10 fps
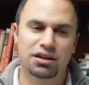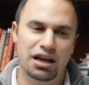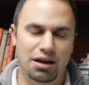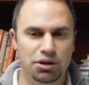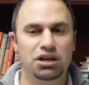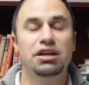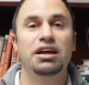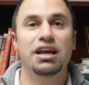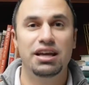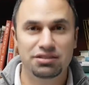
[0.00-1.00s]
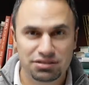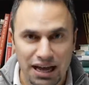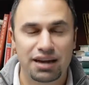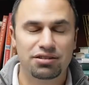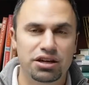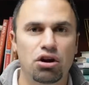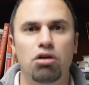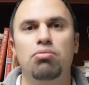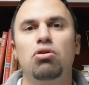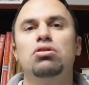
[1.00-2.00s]
comma, exactly in
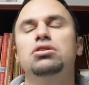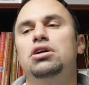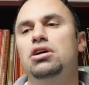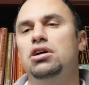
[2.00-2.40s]
all bold,